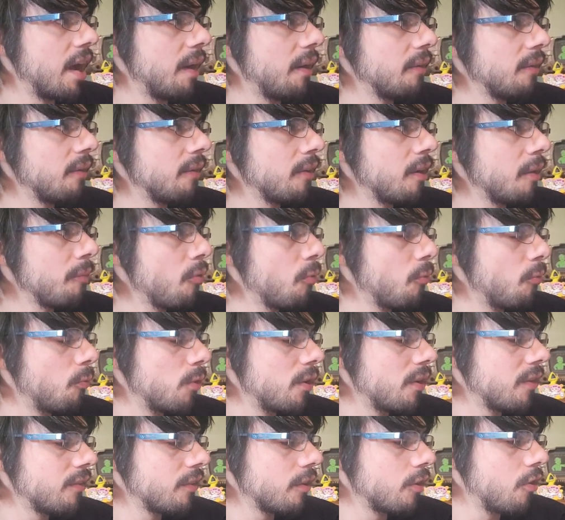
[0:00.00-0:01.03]
A couple
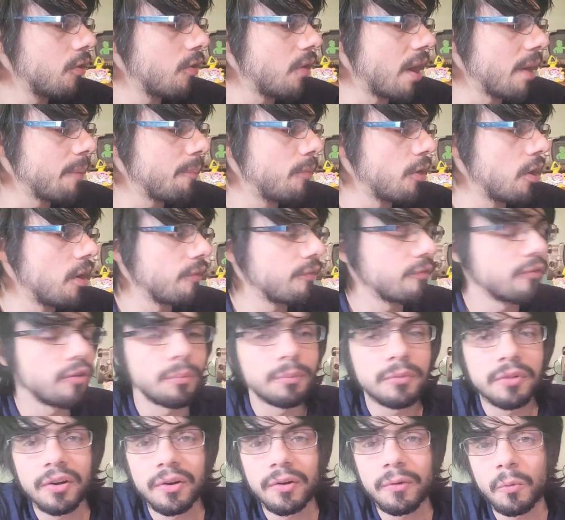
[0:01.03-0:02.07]
weeks ago, I bought
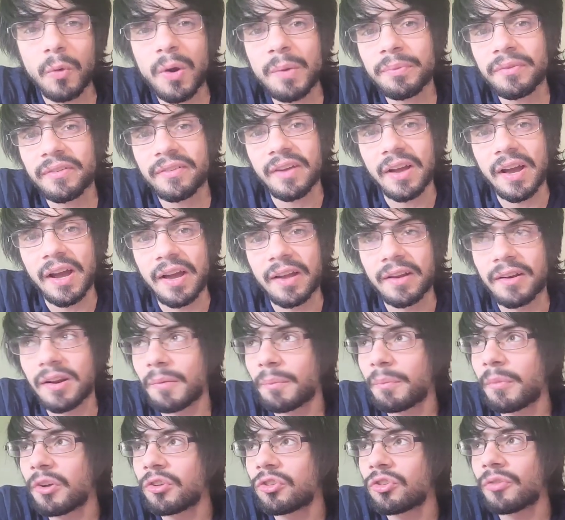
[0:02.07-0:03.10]
from their website a
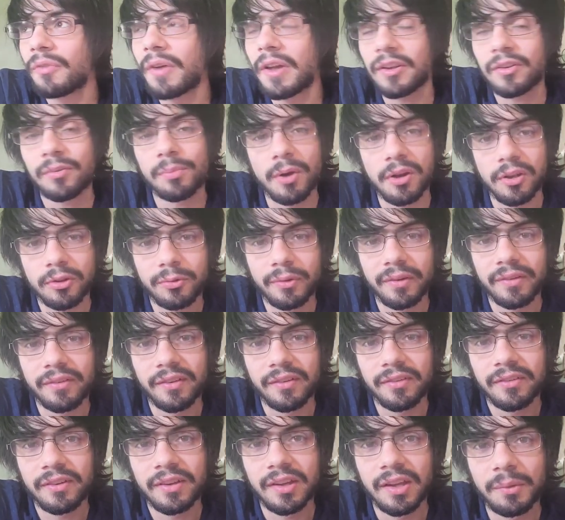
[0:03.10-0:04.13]
bunch of Xbox
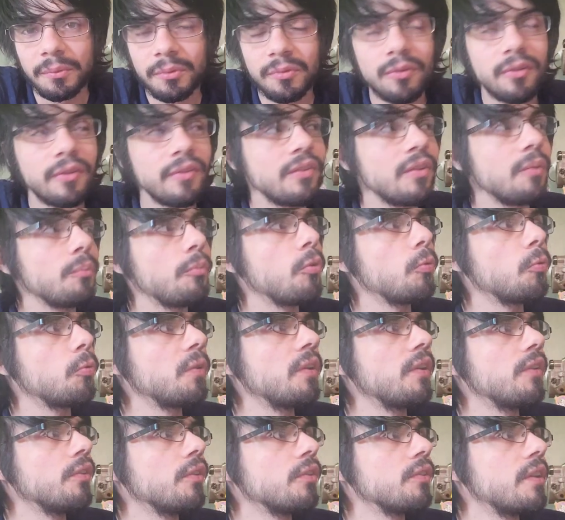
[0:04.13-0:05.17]
360 games for a simple
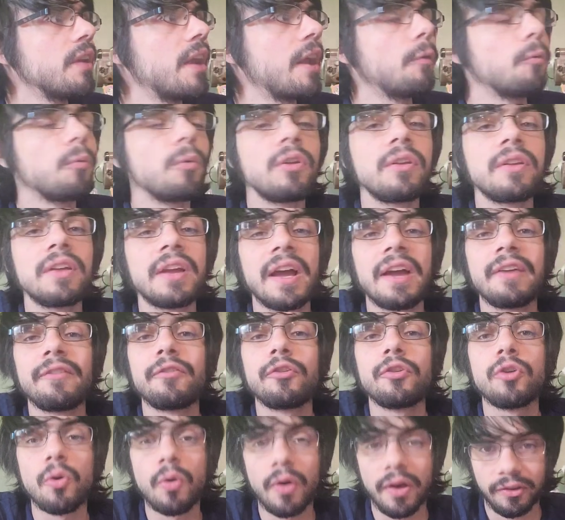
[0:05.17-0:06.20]
reason that I really have
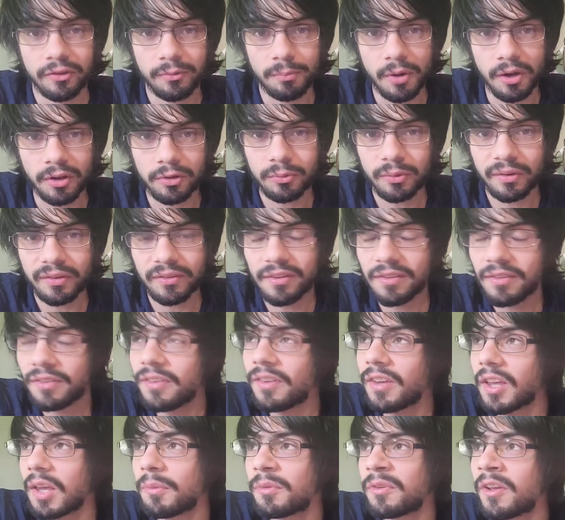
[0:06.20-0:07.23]
no Xbox 360
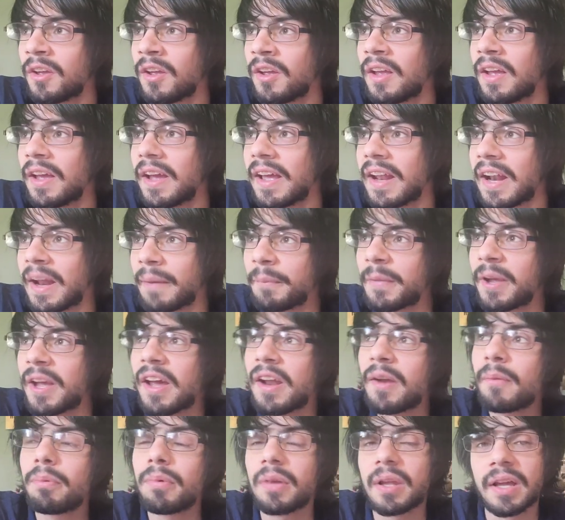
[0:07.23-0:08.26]
games, and I'm
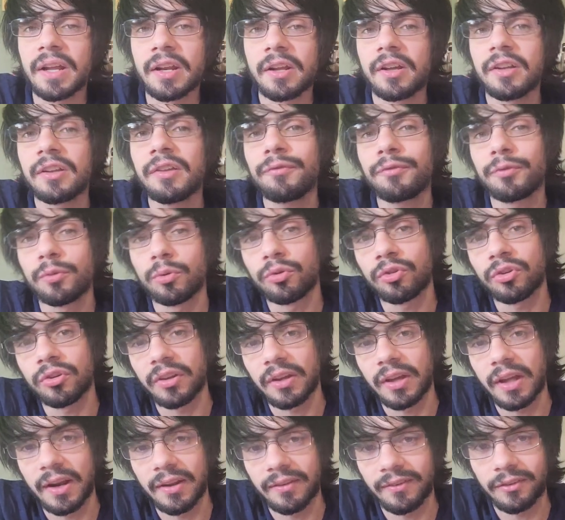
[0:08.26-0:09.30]
kind of planning in the future to
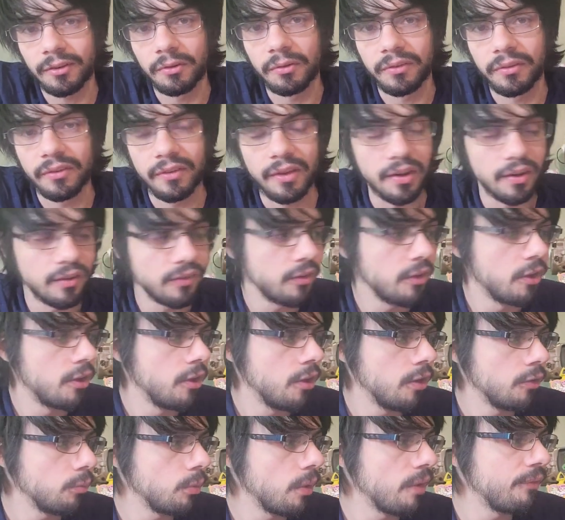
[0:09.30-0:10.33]
get a Series X.
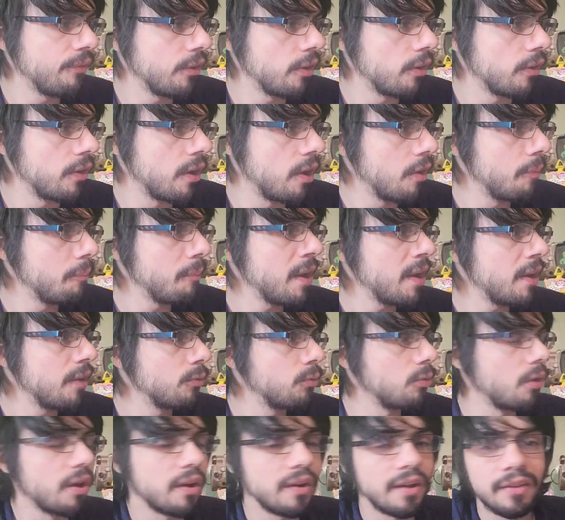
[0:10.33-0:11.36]
So I figured out, might as
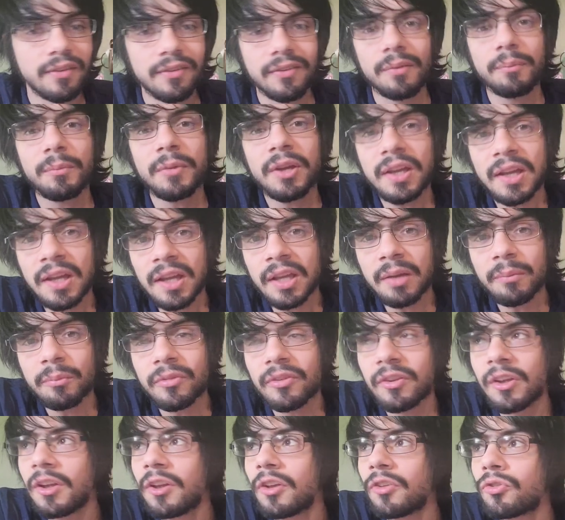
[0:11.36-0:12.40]
well get some
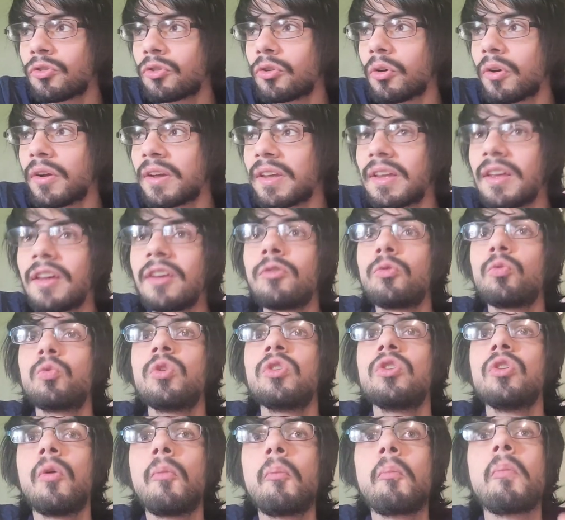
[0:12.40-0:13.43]
games, so in case we
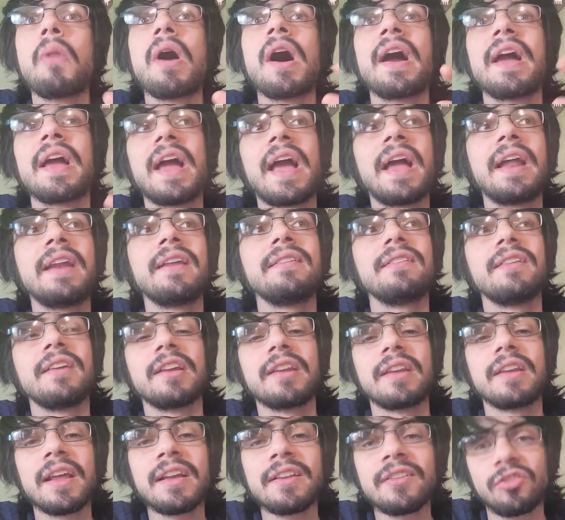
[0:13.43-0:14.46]
don't buy
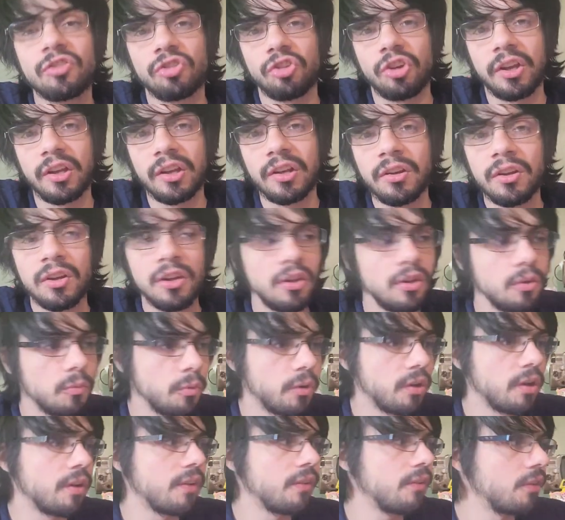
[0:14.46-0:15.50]
anything next gen, we're
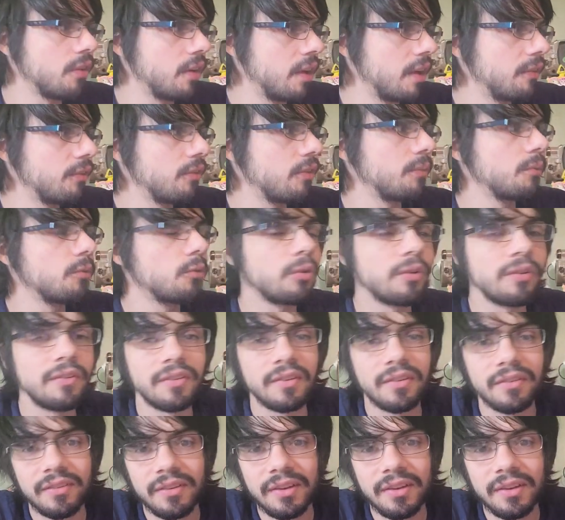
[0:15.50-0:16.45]
gonna still have some 360